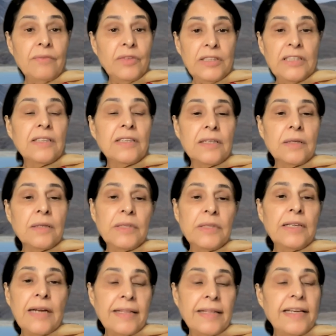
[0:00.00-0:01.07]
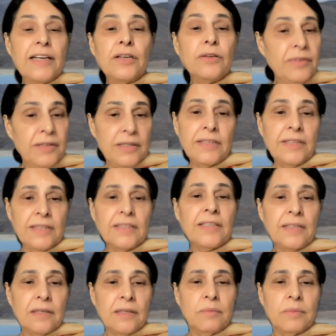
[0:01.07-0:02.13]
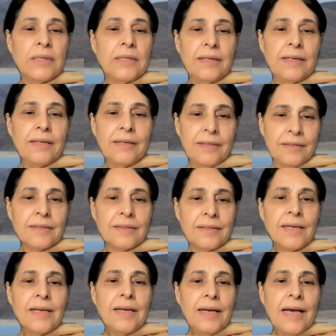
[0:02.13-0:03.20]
which is a terminal at the end of it it is a terminal illness